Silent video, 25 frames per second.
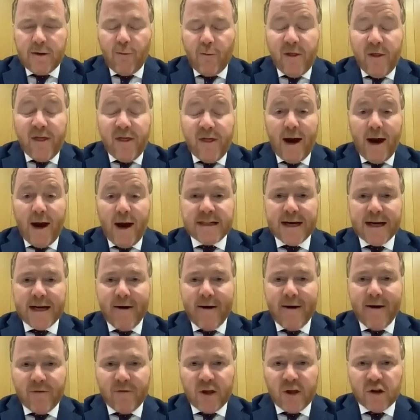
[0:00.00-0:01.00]
with the
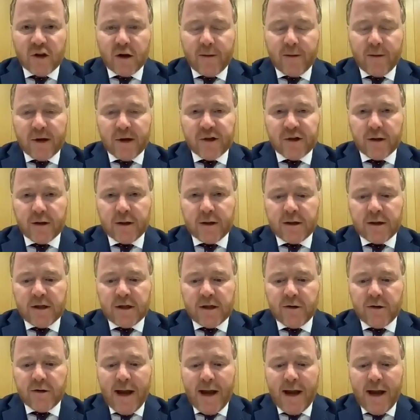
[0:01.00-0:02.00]
idea of this commission,
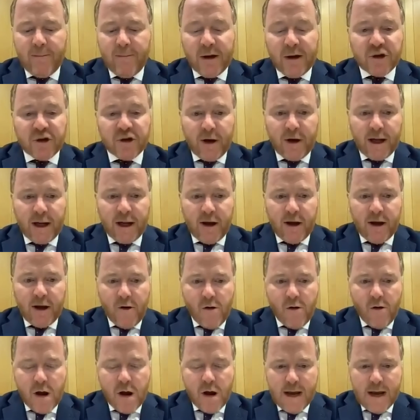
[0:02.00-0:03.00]
to now be joining
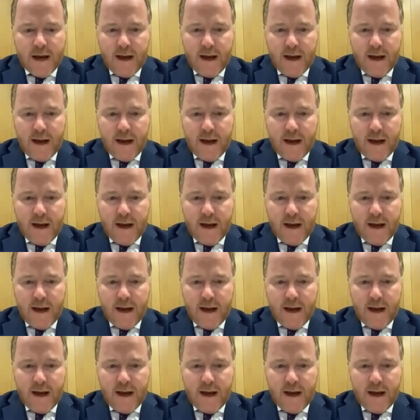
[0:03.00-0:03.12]
you